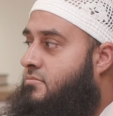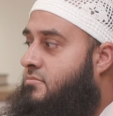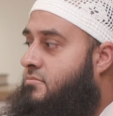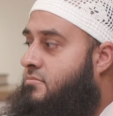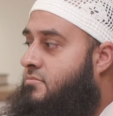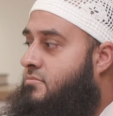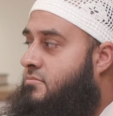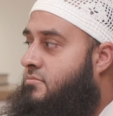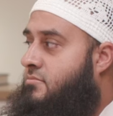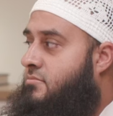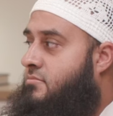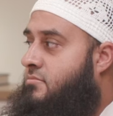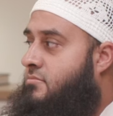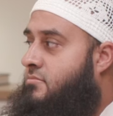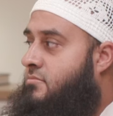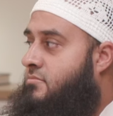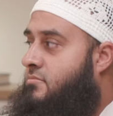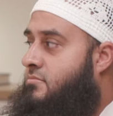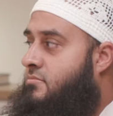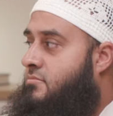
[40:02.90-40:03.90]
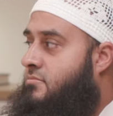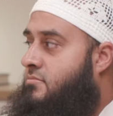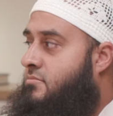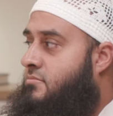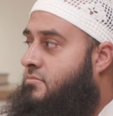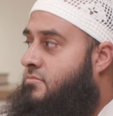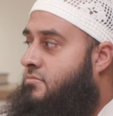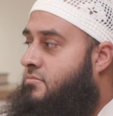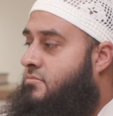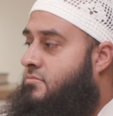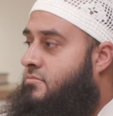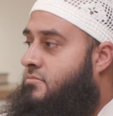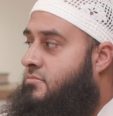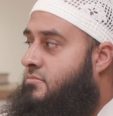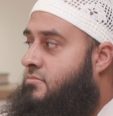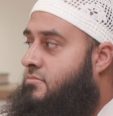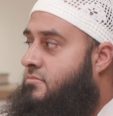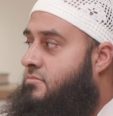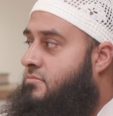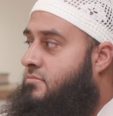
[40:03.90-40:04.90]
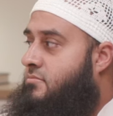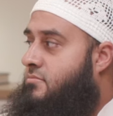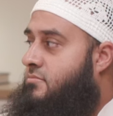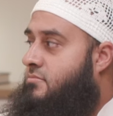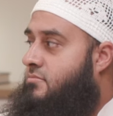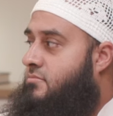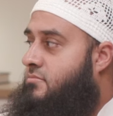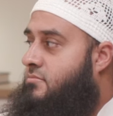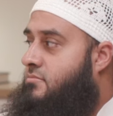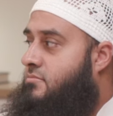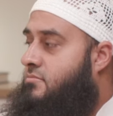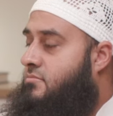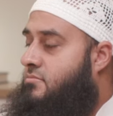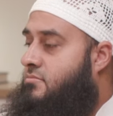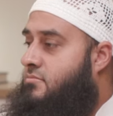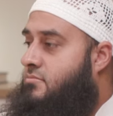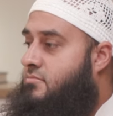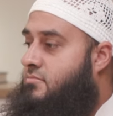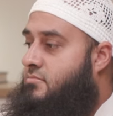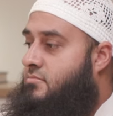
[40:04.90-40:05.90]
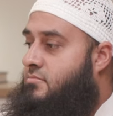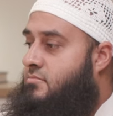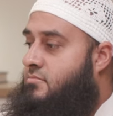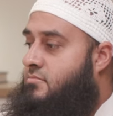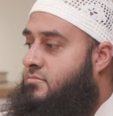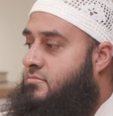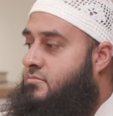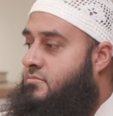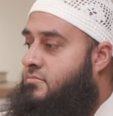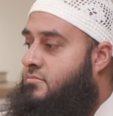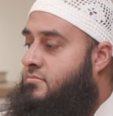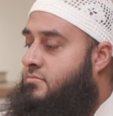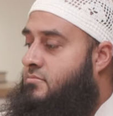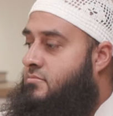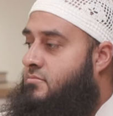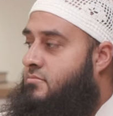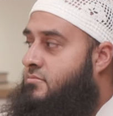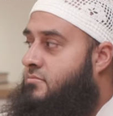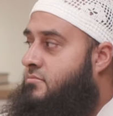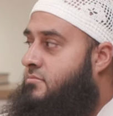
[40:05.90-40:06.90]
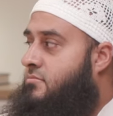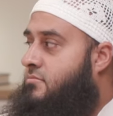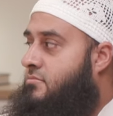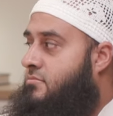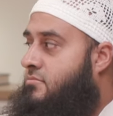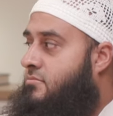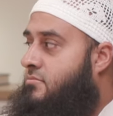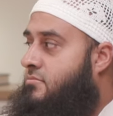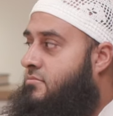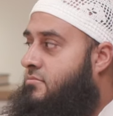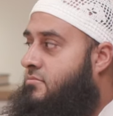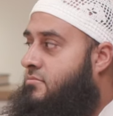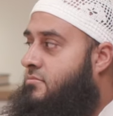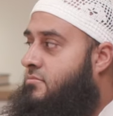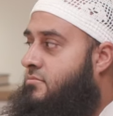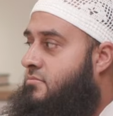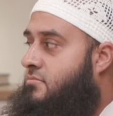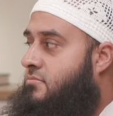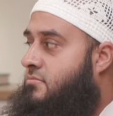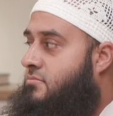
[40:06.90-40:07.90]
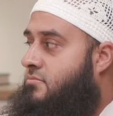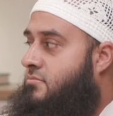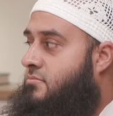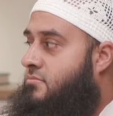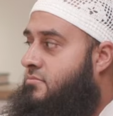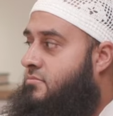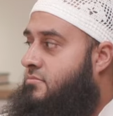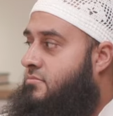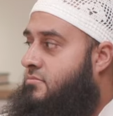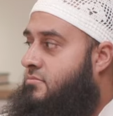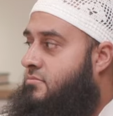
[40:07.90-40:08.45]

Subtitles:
[no speech]